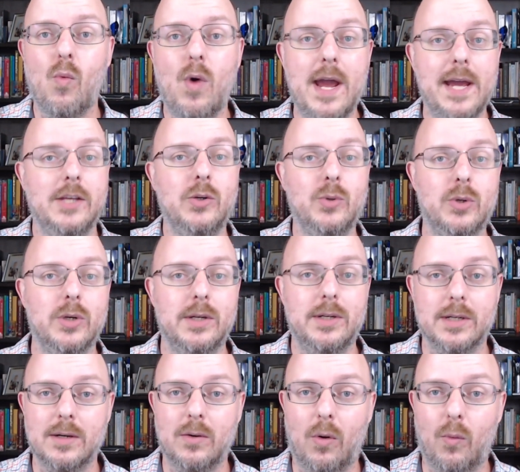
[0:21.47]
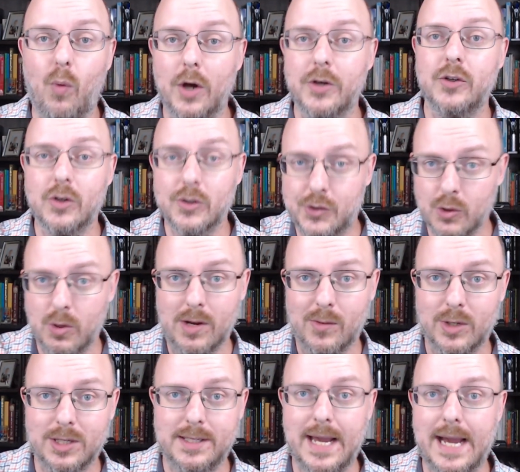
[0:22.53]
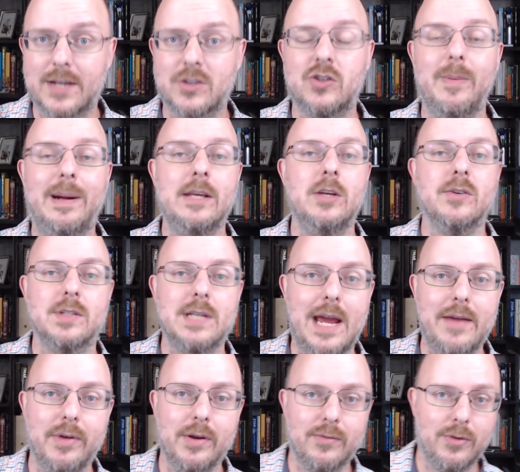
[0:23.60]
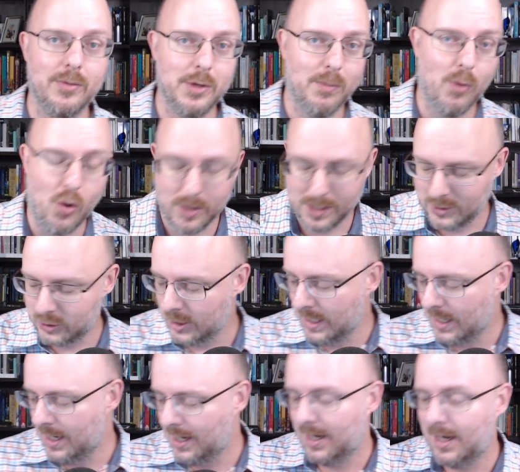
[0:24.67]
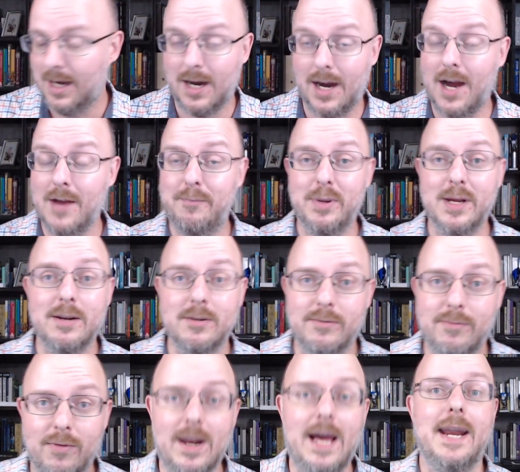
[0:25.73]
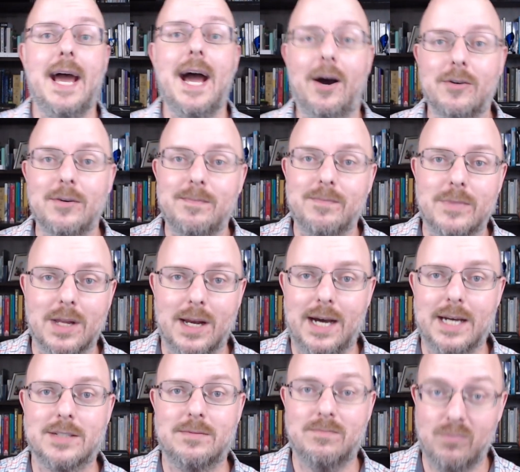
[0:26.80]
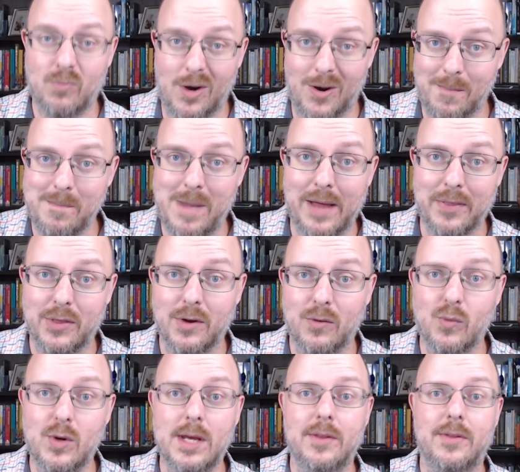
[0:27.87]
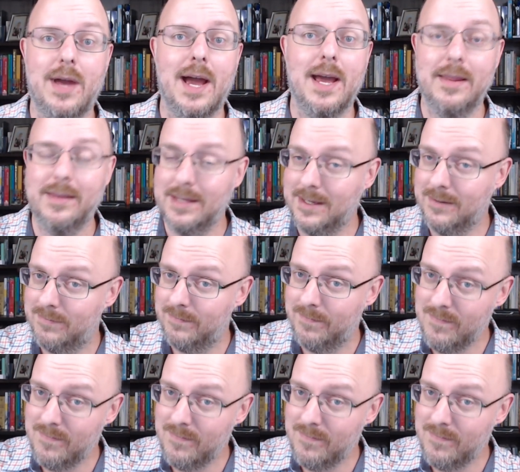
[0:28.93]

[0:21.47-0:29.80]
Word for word: where you would, or what you're doing with the extra money you're saving from your mortgage. Uh, I've been flat out the last month with uh, the